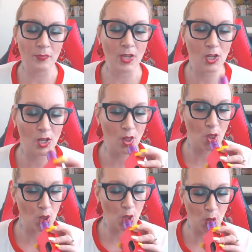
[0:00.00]

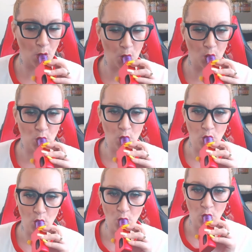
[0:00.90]

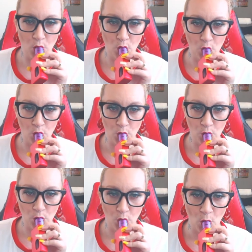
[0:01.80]

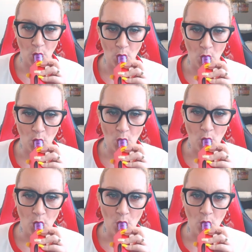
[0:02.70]

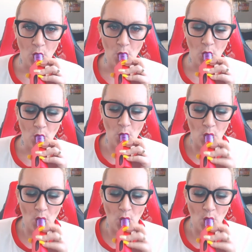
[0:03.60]
Nothing is said.